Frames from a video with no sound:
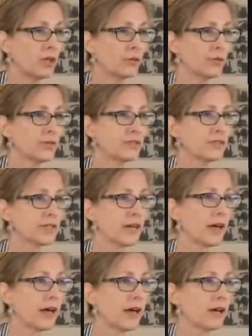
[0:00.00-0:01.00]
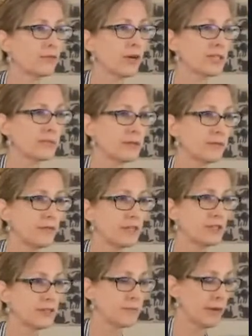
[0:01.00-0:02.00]
Will this recipe
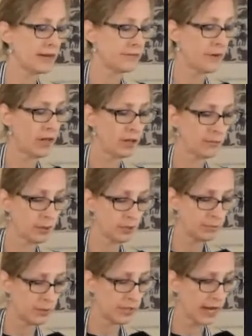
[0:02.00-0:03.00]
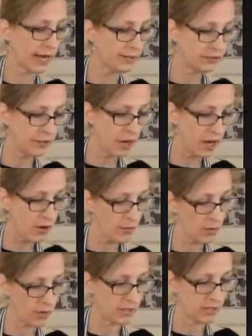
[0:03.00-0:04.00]
featured in my follow-up cookbook? I don't
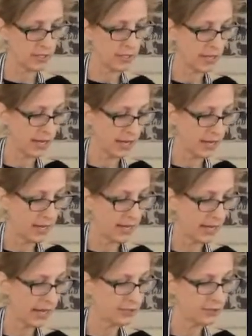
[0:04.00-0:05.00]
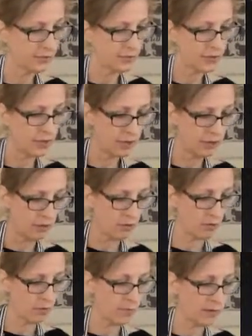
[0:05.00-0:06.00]
know. I don't
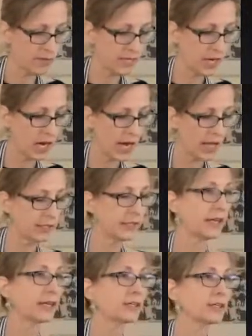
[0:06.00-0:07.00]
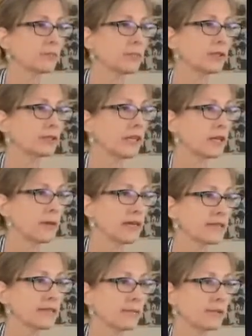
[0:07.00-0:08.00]
know. Maybe in a holiday cookbook that I make
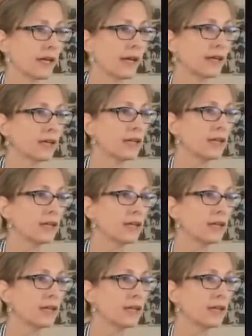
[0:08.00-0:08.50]
someday.